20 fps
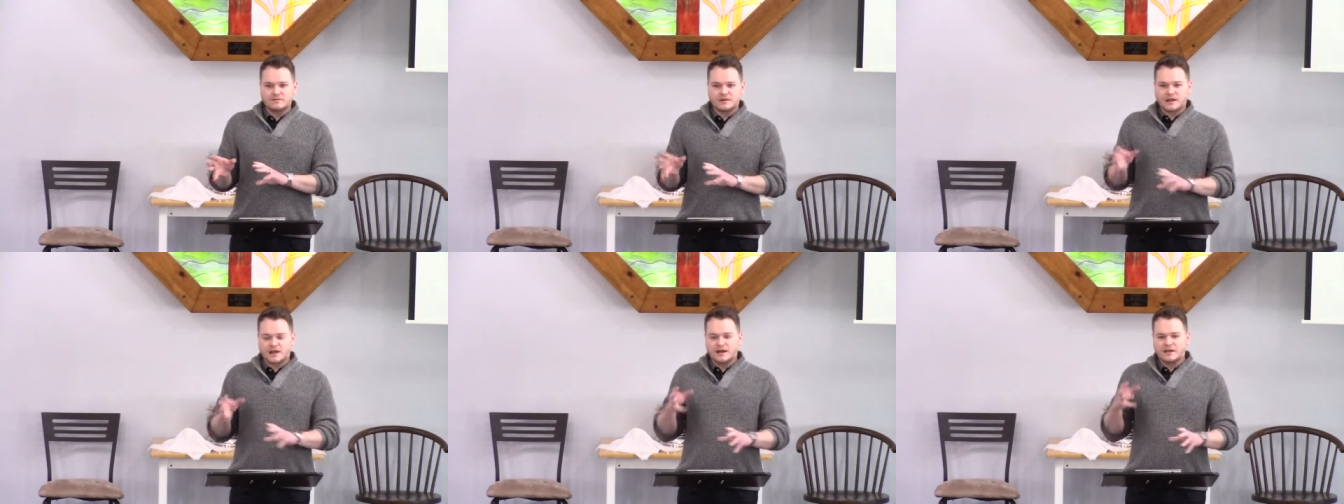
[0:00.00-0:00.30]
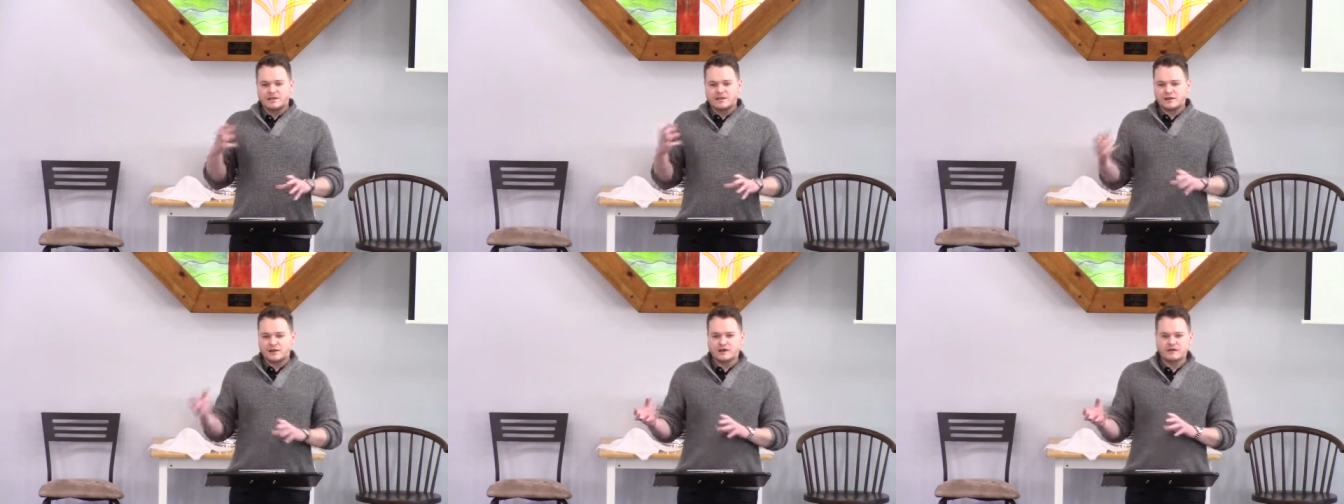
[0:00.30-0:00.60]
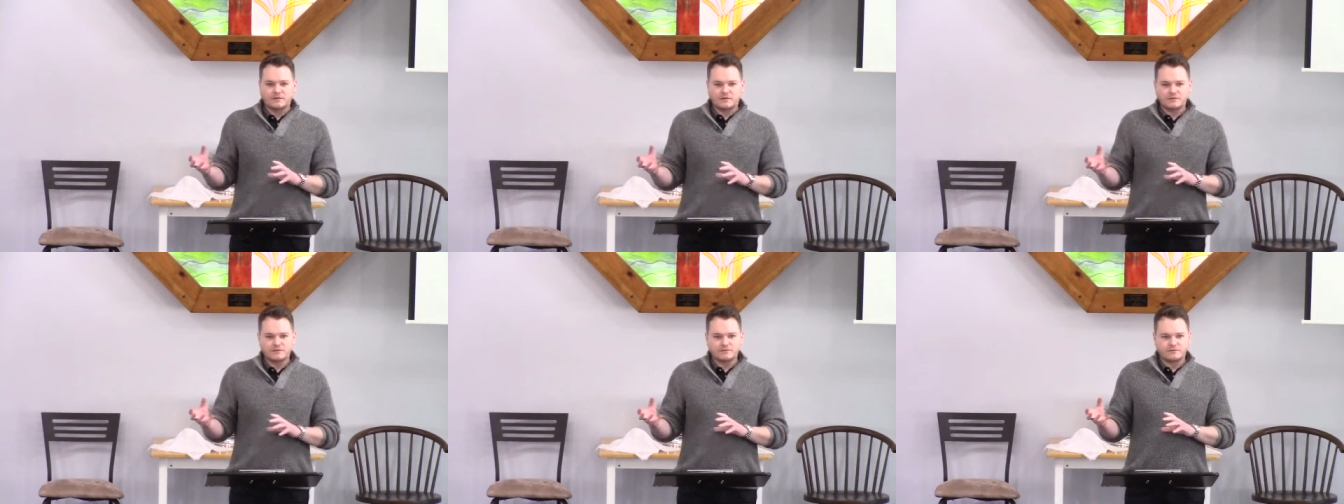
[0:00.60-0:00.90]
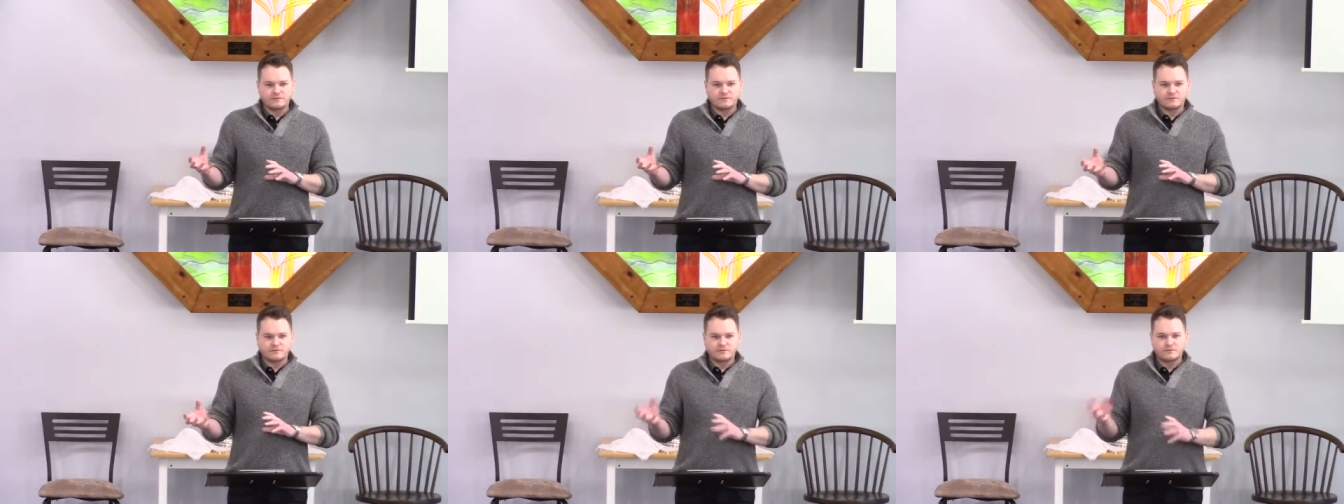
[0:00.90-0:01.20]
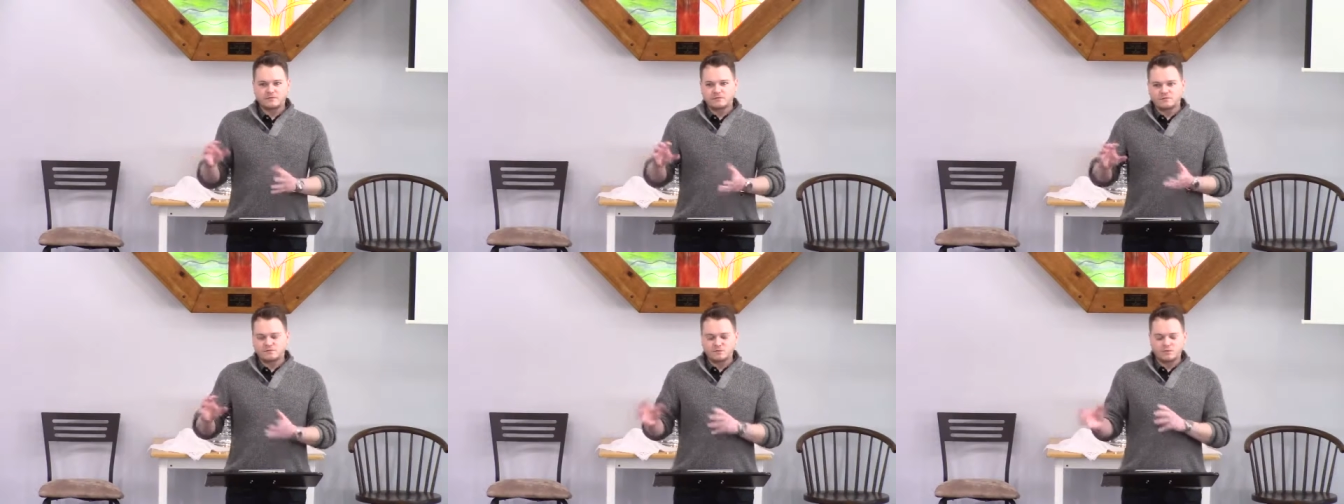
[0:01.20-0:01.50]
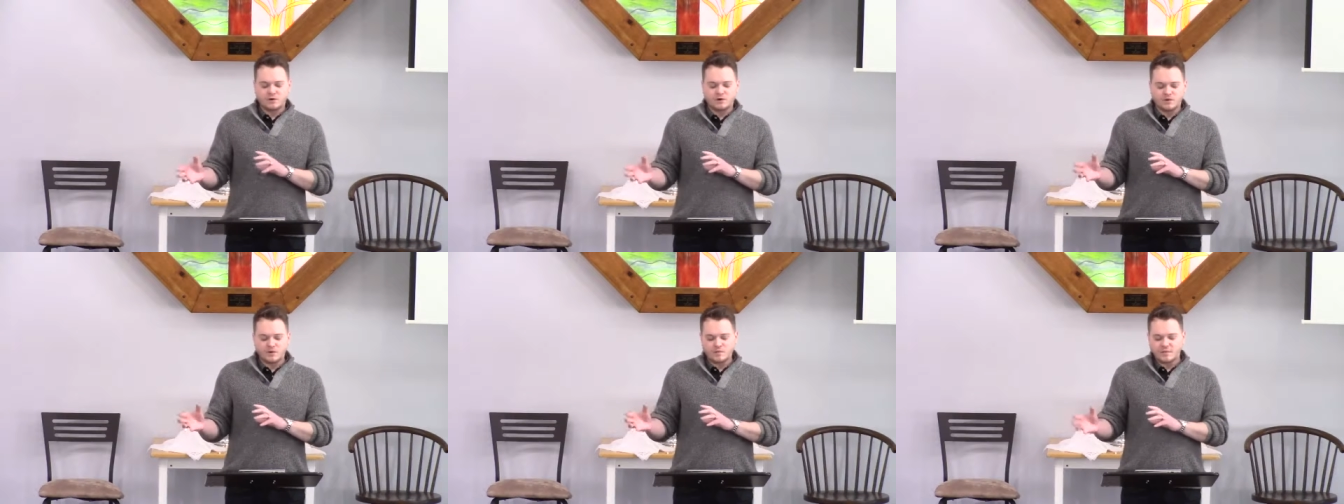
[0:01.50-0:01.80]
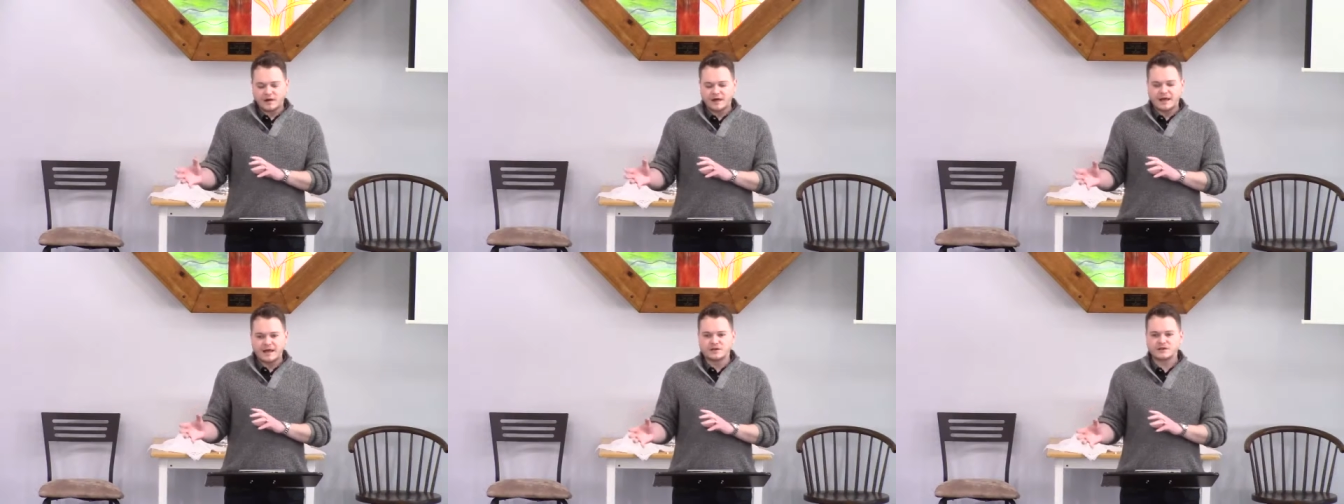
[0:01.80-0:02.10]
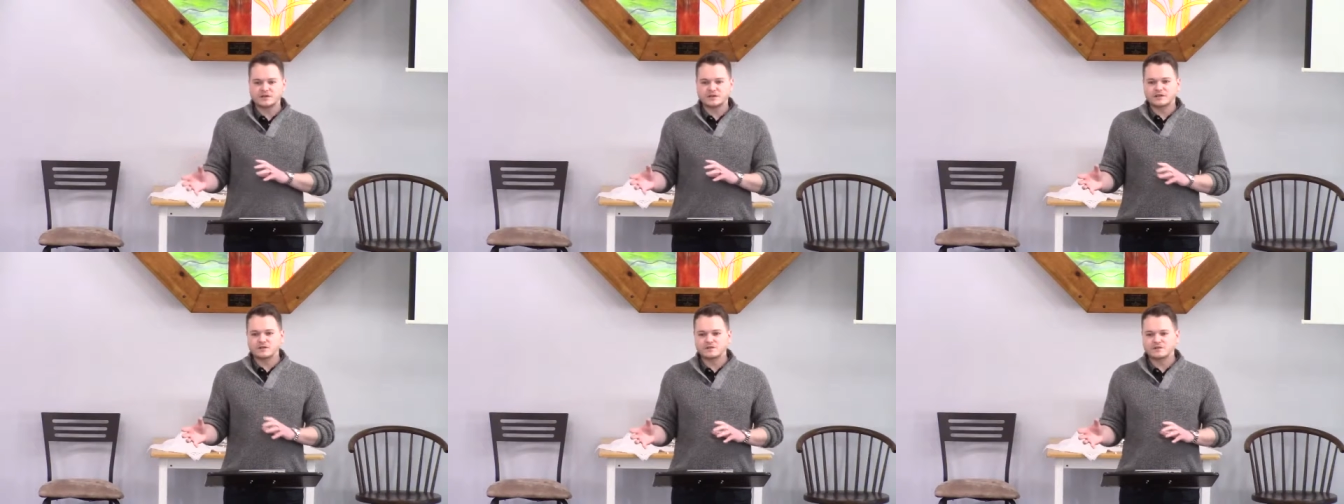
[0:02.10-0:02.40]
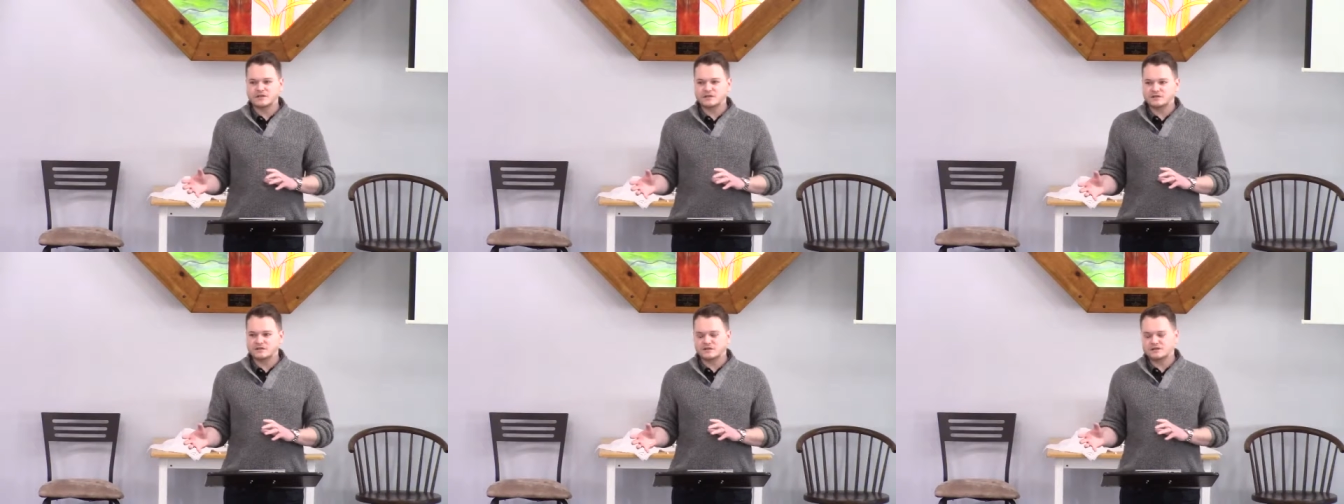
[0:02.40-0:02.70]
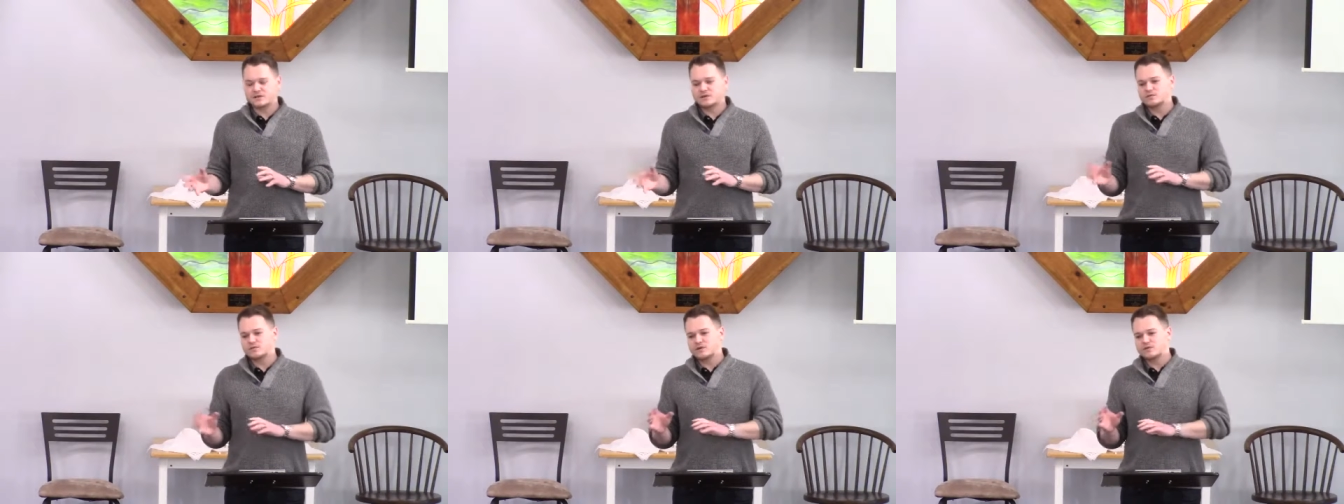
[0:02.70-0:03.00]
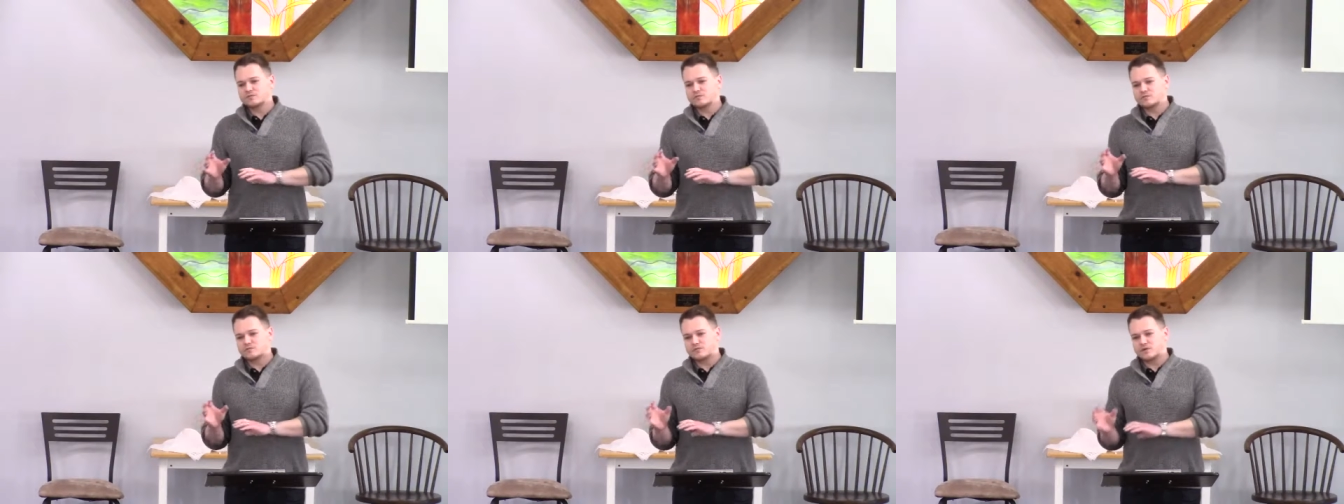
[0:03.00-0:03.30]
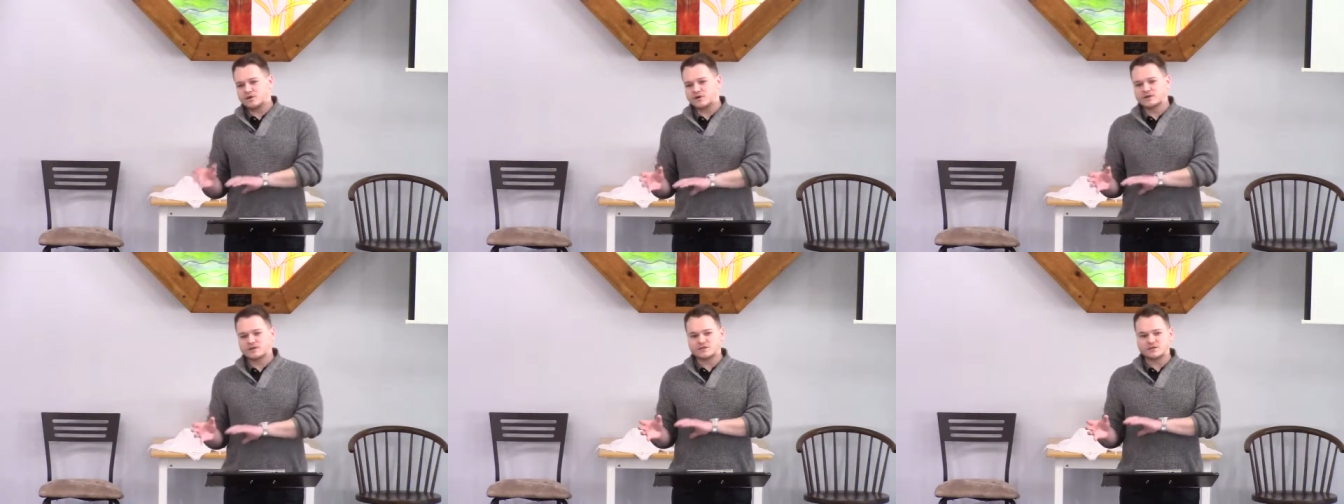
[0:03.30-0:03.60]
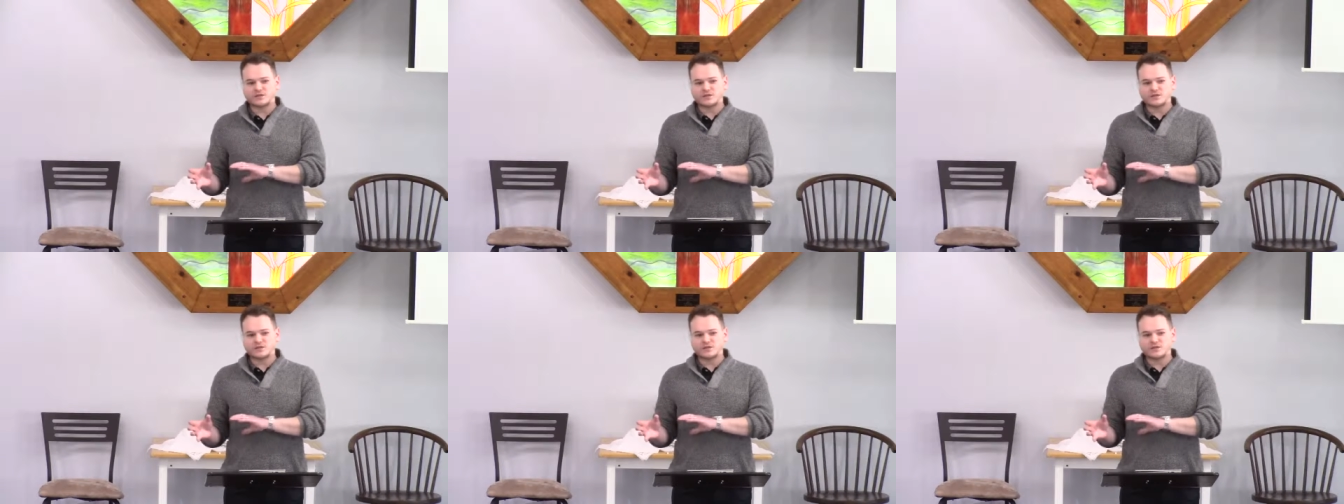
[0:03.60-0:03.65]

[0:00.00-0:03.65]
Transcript: I thought of where we might actually use it is in when referring